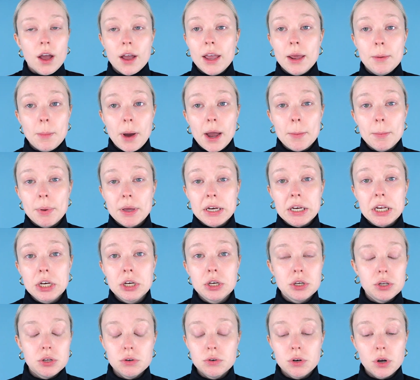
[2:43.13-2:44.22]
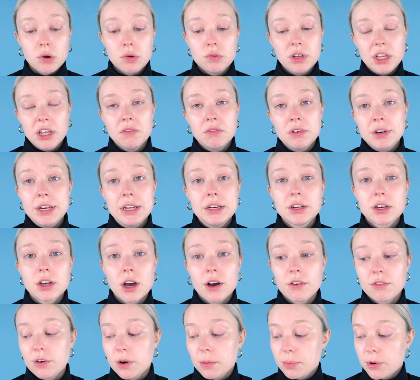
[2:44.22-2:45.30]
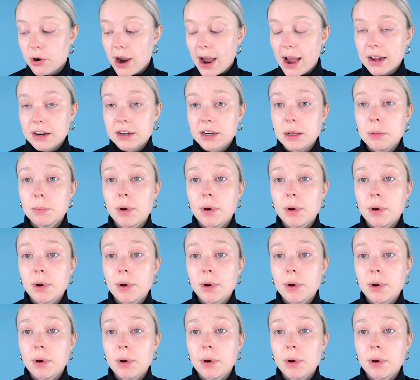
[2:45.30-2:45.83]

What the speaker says: in my opinion, you don't even need to cover up your acne,